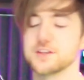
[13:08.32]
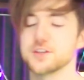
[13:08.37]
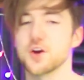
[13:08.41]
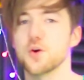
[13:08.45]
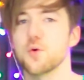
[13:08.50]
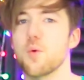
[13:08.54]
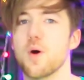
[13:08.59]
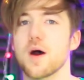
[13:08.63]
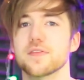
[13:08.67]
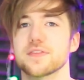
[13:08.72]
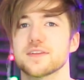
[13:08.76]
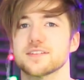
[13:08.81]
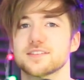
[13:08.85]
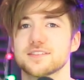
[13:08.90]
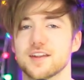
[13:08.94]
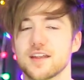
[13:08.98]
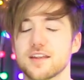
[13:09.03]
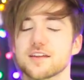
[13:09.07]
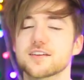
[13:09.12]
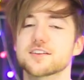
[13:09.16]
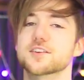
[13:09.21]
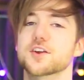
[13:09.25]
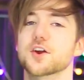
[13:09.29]
I don't want this
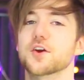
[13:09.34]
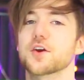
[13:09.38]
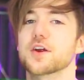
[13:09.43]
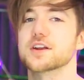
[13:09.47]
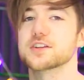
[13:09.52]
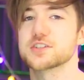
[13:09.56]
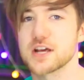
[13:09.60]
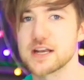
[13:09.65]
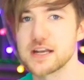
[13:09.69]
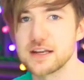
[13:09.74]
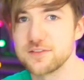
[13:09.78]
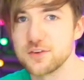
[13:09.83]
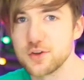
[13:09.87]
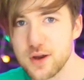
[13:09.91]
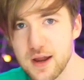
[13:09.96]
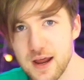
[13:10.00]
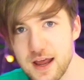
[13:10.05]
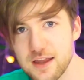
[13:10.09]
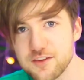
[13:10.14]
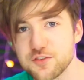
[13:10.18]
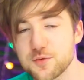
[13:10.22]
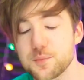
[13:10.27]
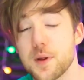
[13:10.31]
to discourage any of you
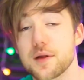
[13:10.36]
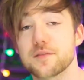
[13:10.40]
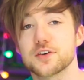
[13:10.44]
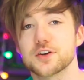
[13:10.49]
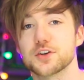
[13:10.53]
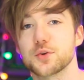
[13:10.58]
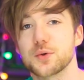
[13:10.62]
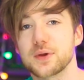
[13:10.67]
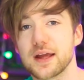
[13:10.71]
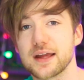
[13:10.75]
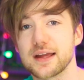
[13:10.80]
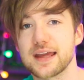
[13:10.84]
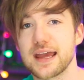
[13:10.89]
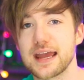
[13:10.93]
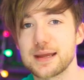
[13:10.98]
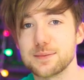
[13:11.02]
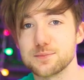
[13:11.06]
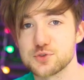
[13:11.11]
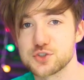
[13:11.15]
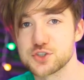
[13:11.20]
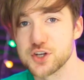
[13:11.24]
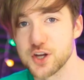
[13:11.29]
guys from ever doing a game